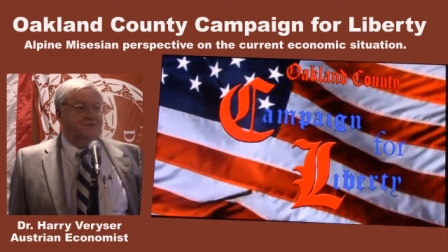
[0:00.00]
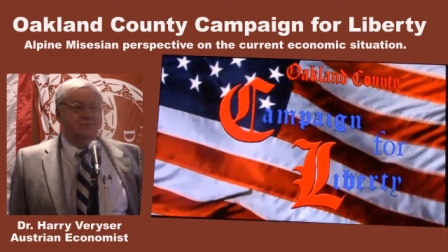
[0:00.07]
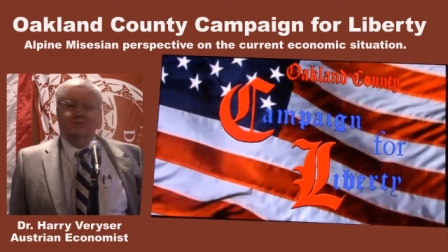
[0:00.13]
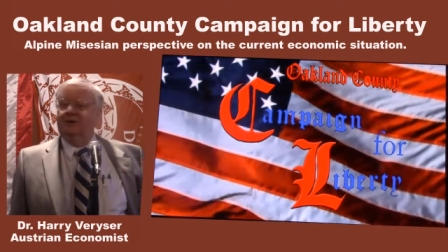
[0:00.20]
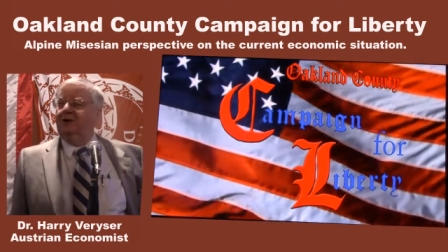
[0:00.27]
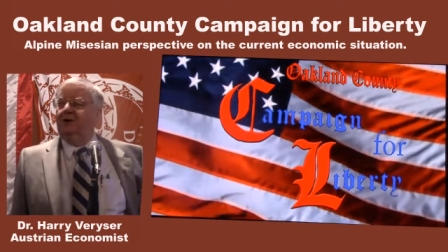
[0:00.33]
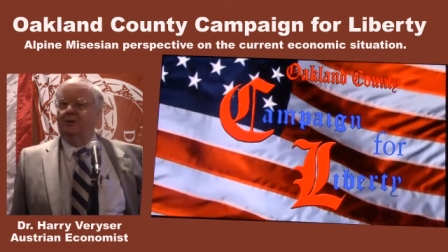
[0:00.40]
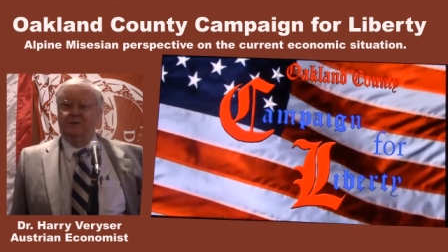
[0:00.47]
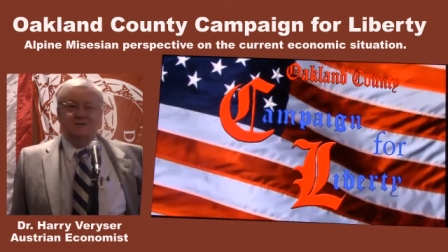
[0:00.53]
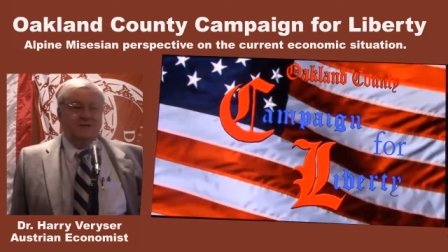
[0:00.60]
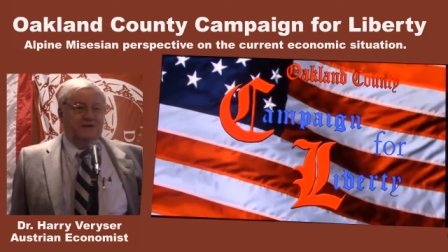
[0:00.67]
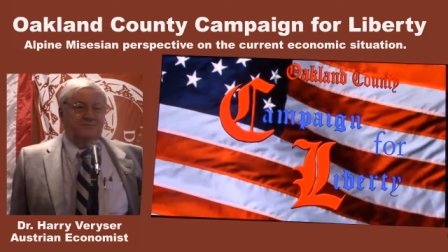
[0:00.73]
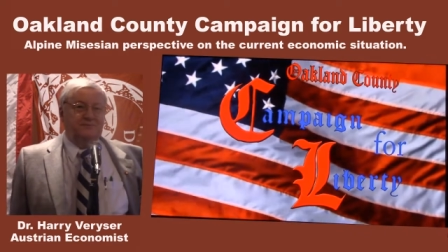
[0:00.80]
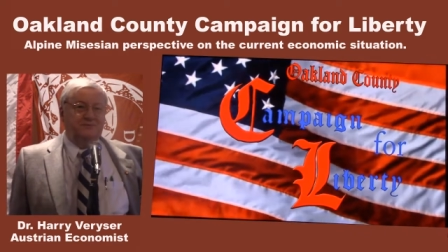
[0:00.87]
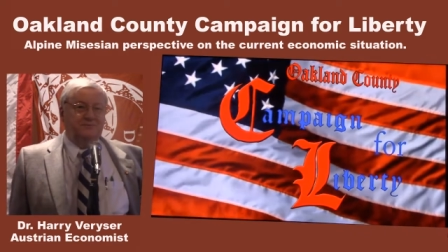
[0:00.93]
will always
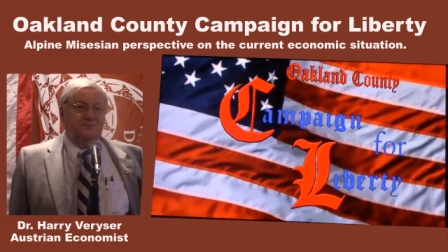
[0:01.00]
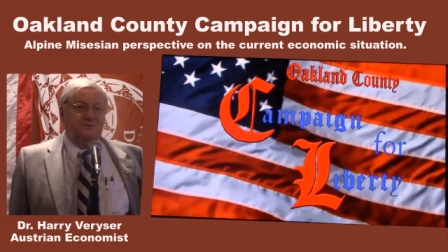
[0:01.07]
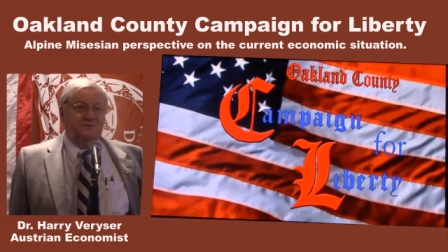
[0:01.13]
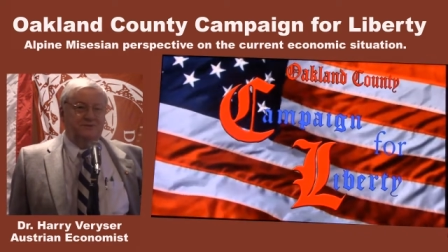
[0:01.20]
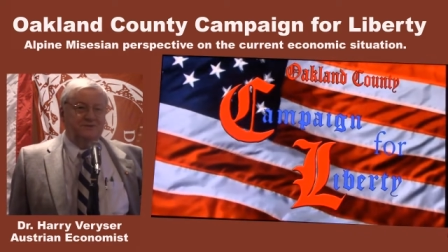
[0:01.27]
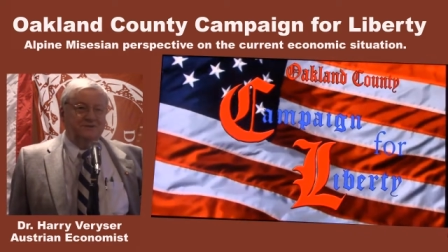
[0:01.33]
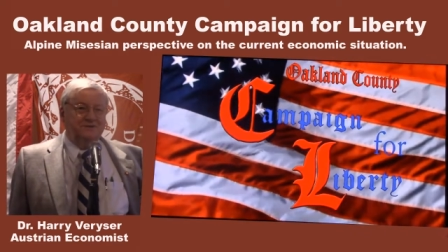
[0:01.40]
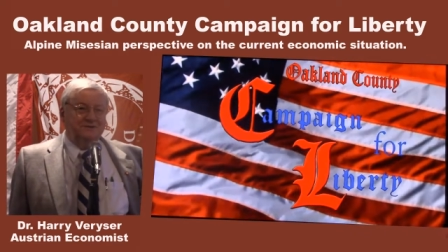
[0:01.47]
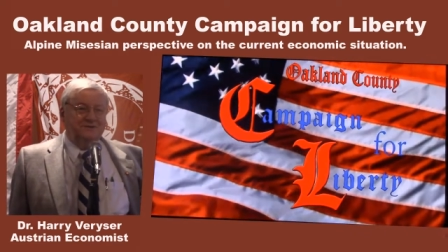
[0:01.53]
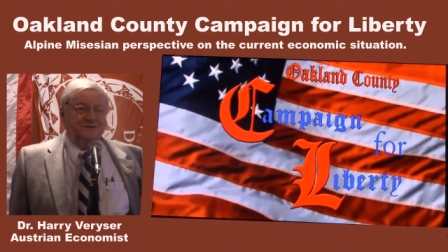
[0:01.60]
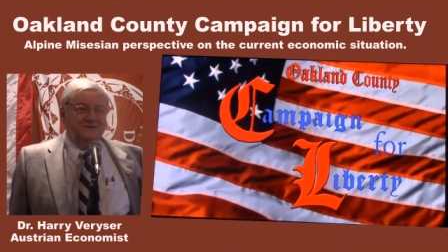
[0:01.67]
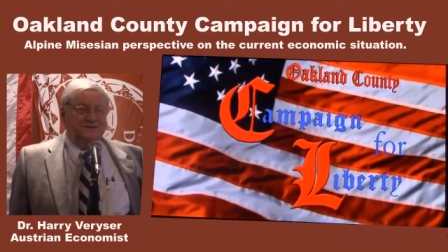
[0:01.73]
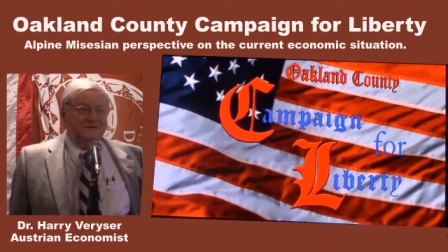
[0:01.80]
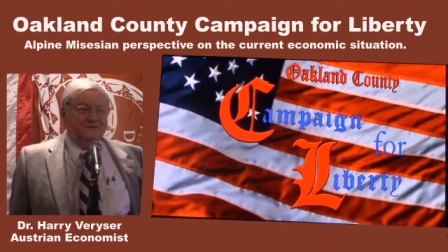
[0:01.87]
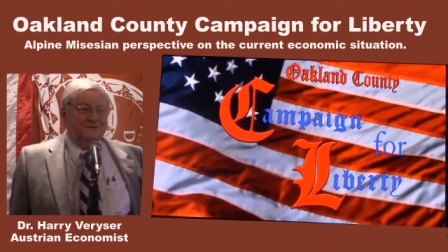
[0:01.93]
have an emperor,
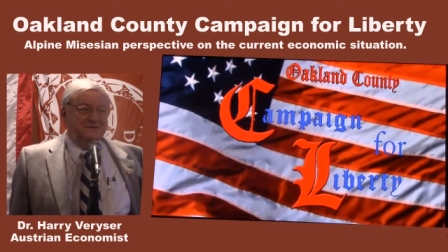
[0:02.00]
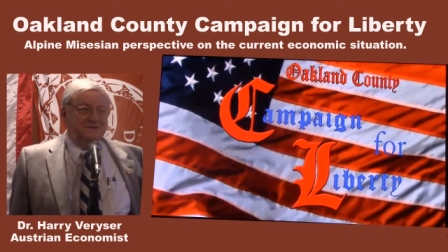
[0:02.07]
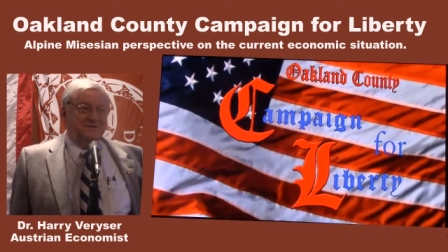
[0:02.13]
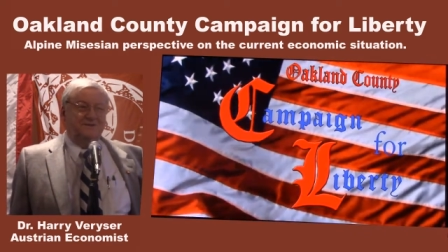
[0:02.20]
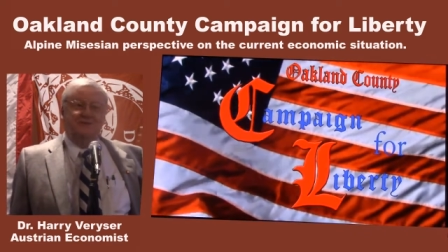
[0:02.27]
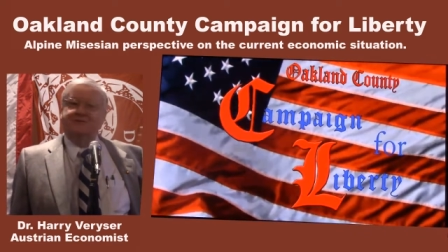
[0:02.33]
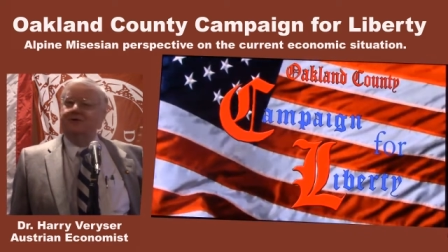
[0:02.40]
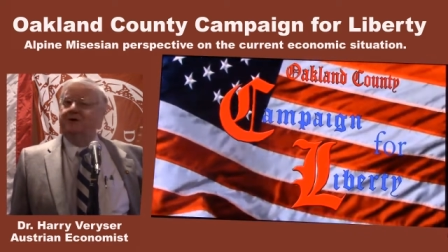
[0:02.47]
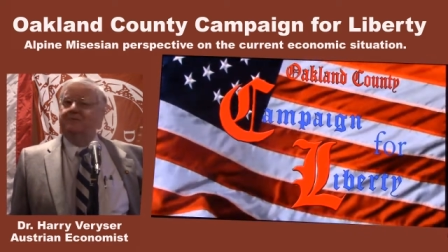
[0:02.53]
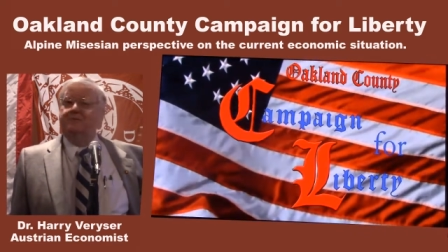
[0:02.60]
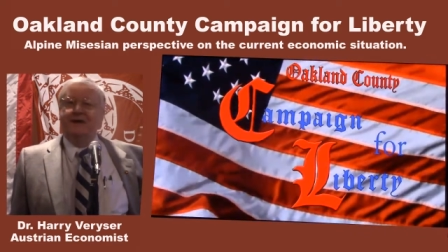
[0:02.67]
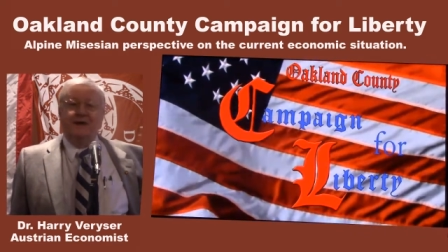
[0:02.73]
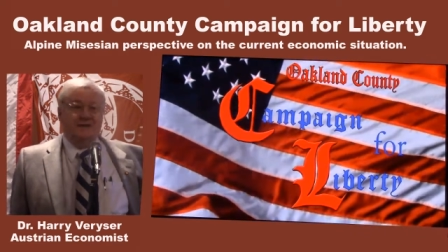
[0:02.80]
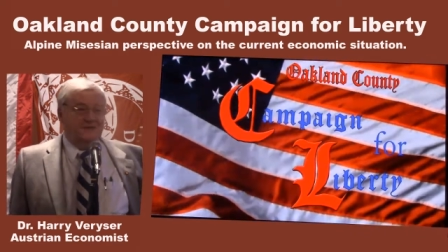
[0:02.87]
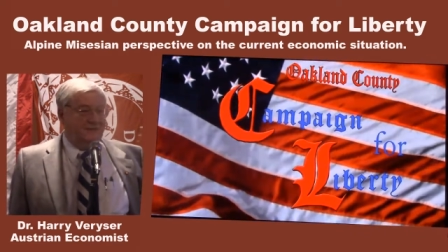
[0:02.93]
and they've gone
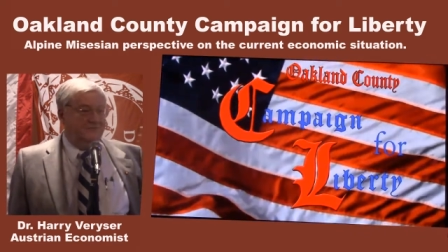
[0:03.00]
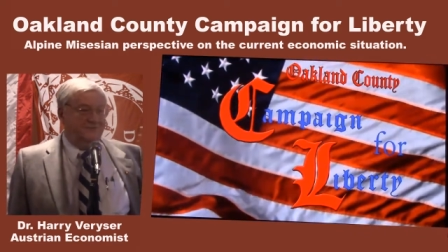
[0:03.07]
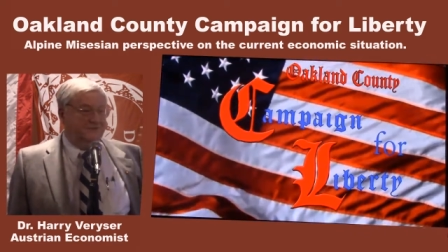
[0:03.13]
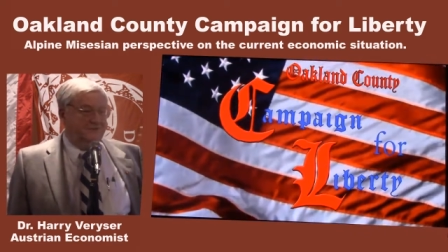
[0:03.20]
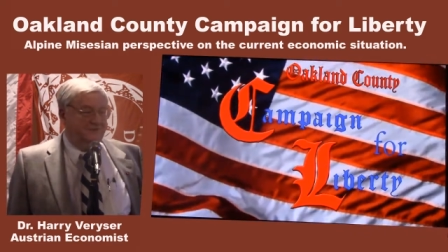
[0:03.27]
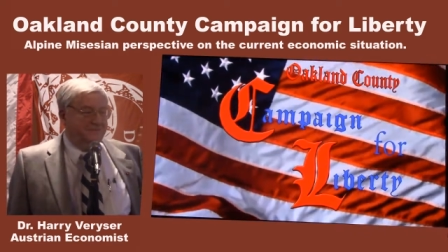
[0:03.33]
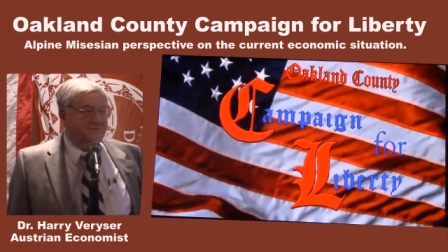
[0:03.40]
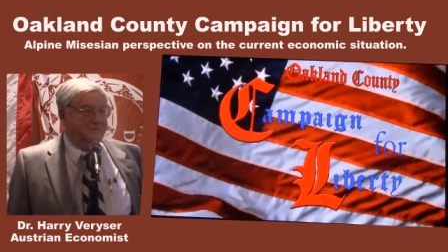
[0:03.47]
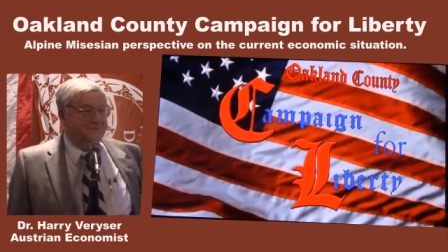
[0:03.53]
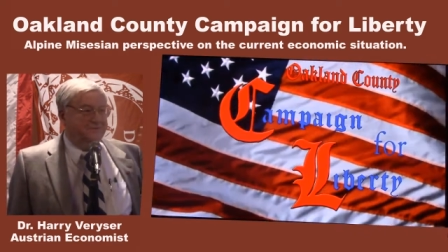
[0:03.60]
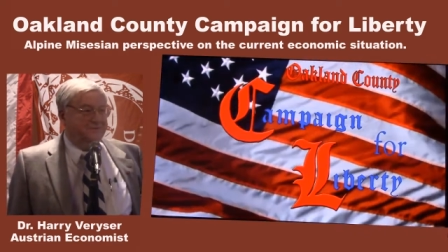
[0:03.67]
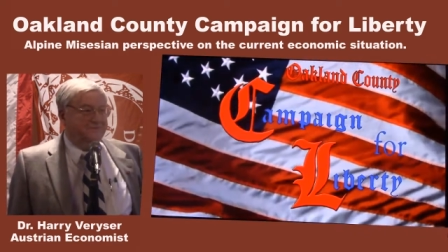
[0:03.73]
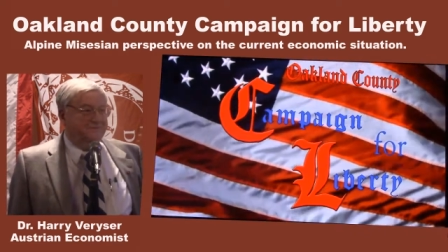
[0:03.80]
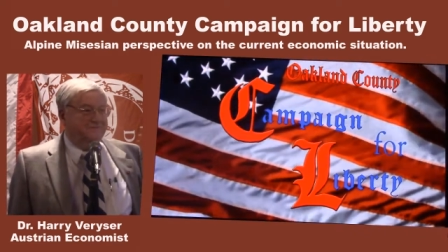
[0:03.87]
back to having an emperor